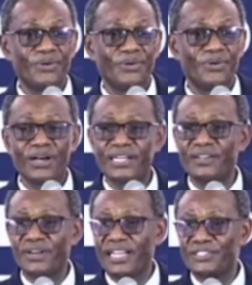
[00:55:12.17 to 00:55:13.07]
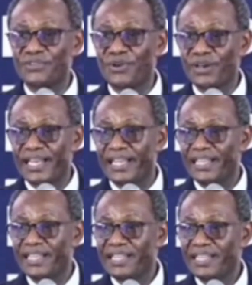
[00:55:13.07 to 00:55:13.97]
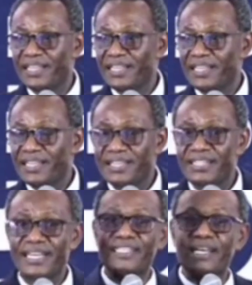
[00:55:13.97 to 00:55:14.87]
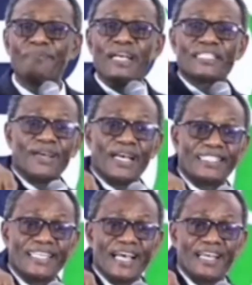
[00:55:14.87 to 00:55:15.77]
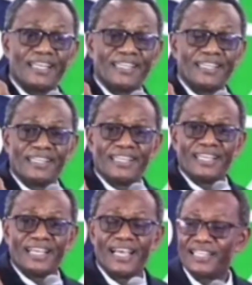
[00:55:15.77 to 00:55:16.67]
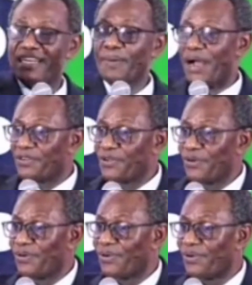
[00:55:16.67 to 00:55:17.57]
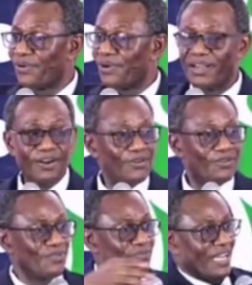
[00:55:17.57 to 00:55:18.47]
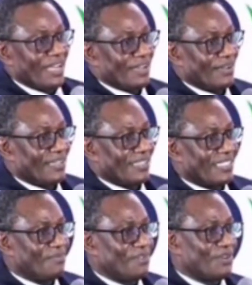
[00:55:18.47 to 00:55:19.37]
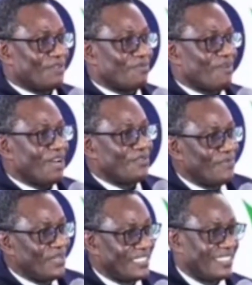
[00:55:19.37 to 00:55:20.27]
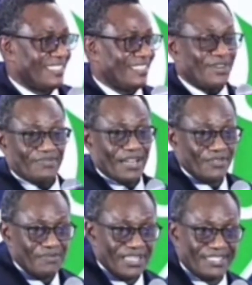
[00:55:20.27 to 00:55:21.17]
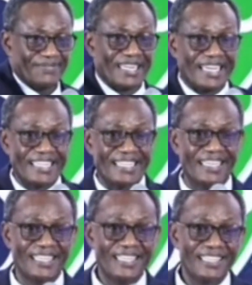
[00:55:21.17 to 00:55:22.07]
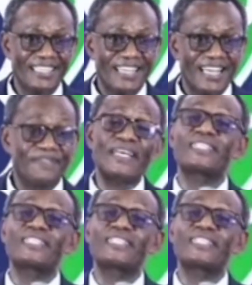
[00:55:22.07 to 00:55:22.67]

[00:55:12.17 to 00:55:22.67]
Or they don't let you go there. There's a basement here, and then the Pajo. Oh, Kumi, uh, Sami Doku, my roommate. He was my roommate, final year. After